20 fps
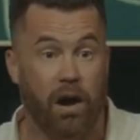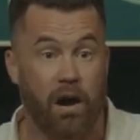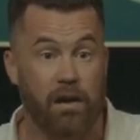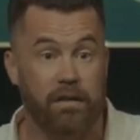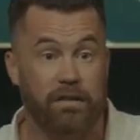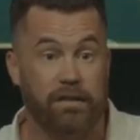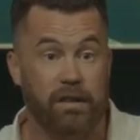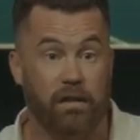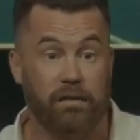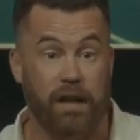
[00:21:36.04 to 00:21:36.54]
to
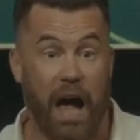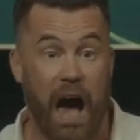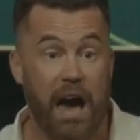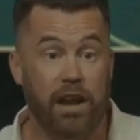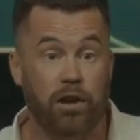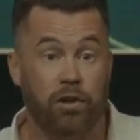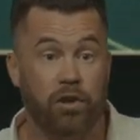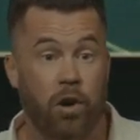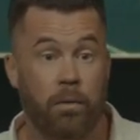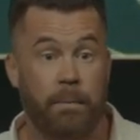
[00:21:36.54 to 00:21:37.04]
ourselves.
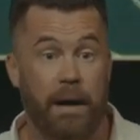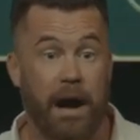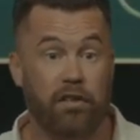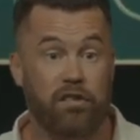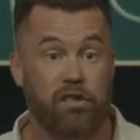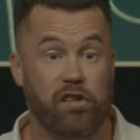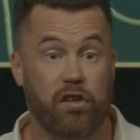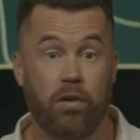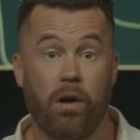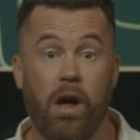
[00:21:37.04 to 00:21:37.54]
I don't know
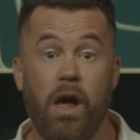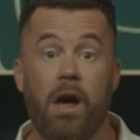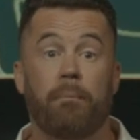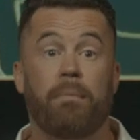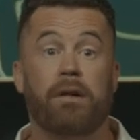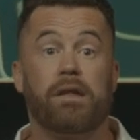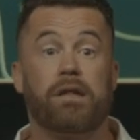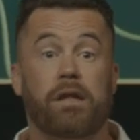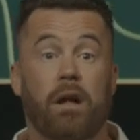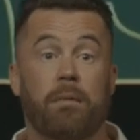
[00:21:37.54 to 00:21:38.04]
about you,
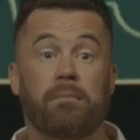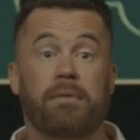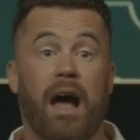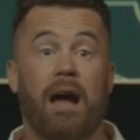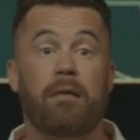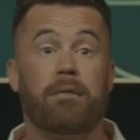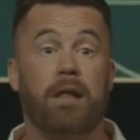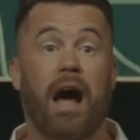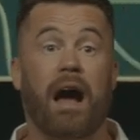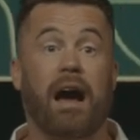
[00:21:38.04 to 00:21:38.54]
but
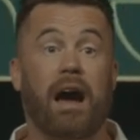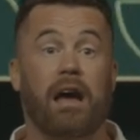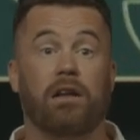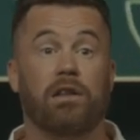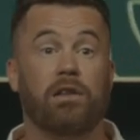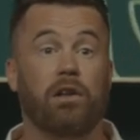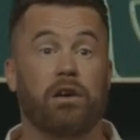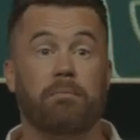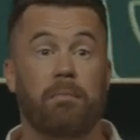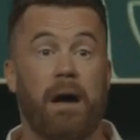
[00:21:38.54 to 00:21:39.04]
sometimes I
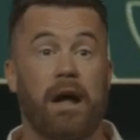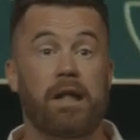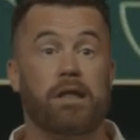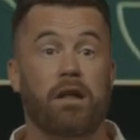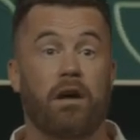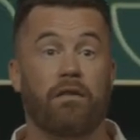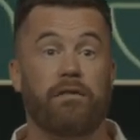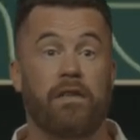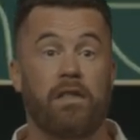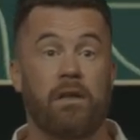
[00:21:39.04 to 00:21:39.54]
gotta look
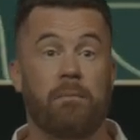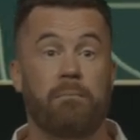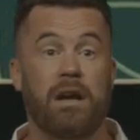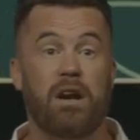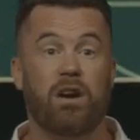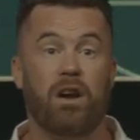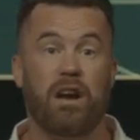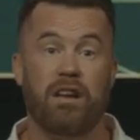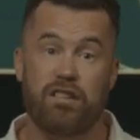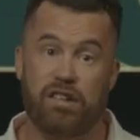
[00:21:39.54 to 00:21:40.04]
myself in the
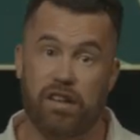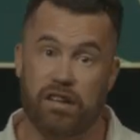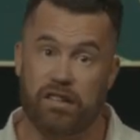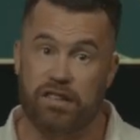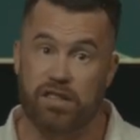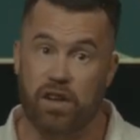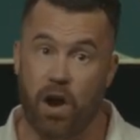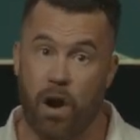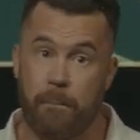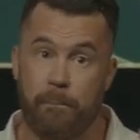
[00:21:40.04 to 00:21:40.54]
mirror and
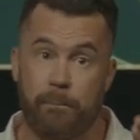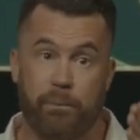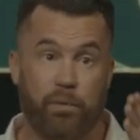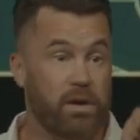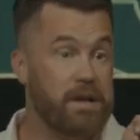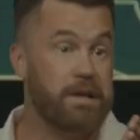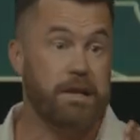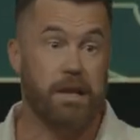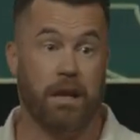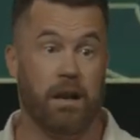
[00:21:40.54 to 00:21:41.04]
just start
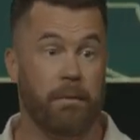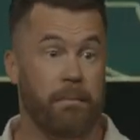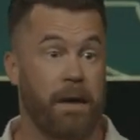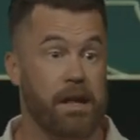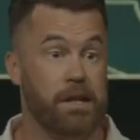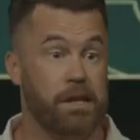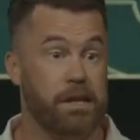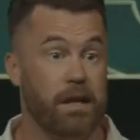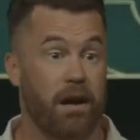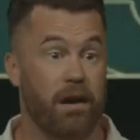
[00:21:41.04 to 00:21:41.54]
preaching to
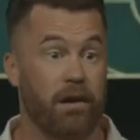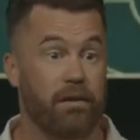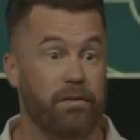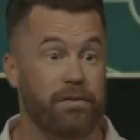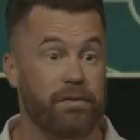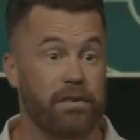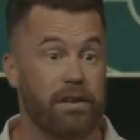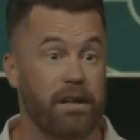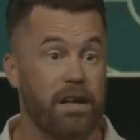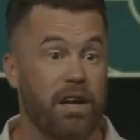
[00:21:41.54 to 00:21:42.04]

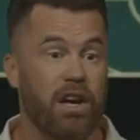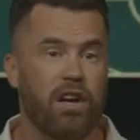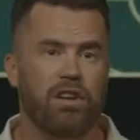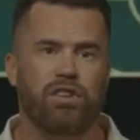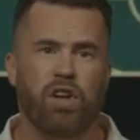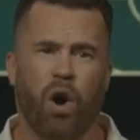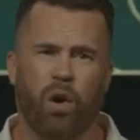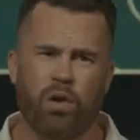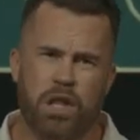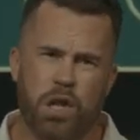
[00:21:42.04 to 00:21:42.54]
myself.
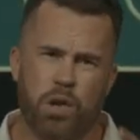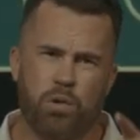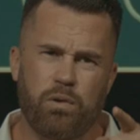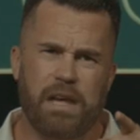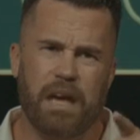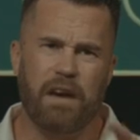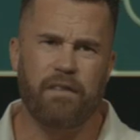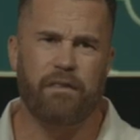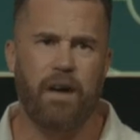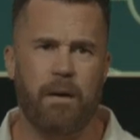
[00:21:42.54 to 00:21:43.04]
Don't you
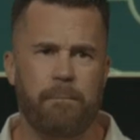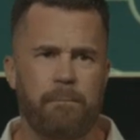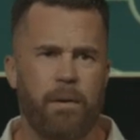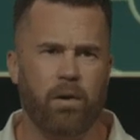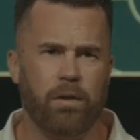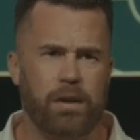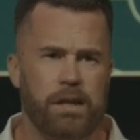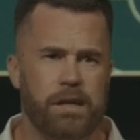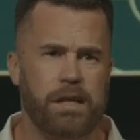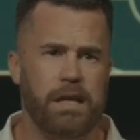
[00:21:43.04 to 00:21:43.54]
give up,
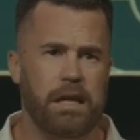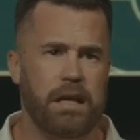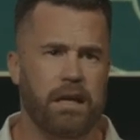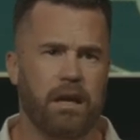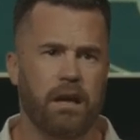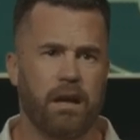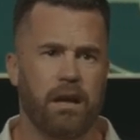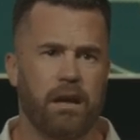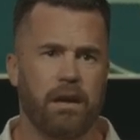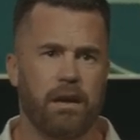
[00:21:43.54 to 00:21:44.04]

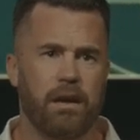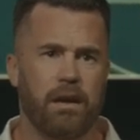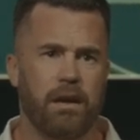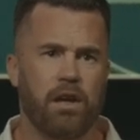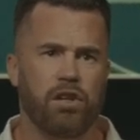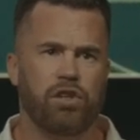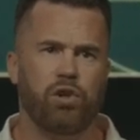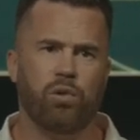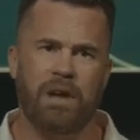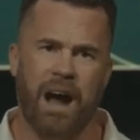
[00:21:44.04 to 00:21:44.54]
OC.
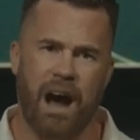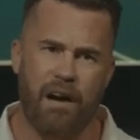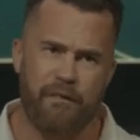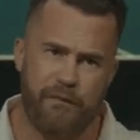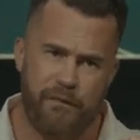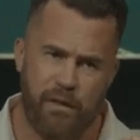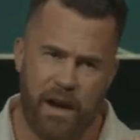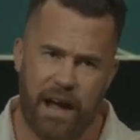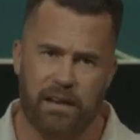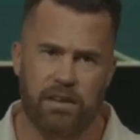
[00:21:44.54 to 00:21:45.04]
Do not
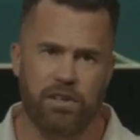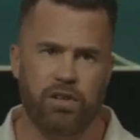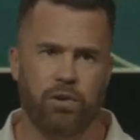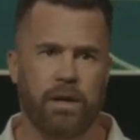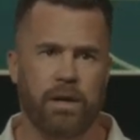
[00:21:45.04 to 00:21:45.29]
fret in